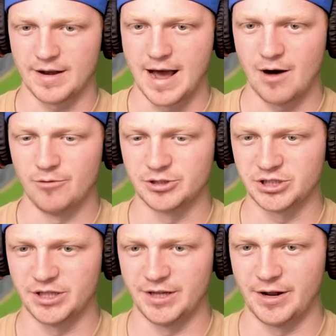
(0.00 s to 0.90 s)
now we're
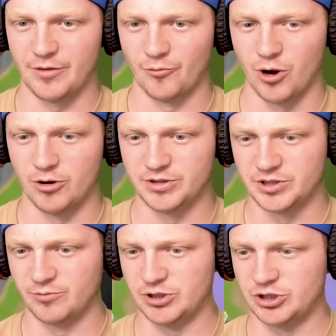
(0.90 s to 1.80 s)
chilling on the road,
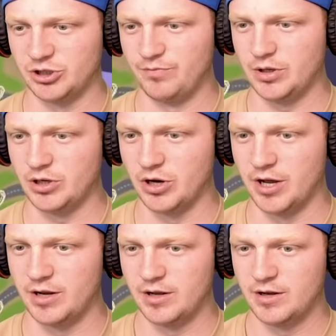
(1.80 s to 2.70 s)
so we should be
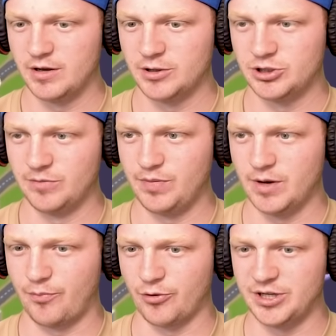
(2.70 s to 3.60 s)
good. Should be
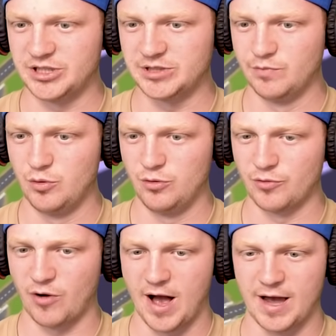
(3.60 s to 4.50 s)
a pretty smooth
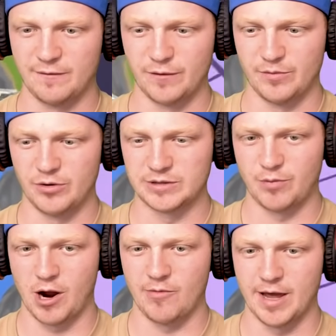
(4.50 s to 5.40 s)
ride for the most
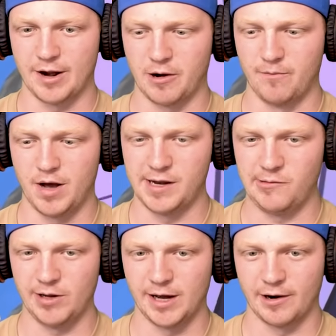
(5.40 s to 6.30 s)
part. We got our money.
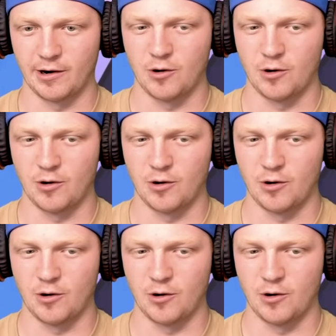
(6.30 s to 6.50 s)
We got our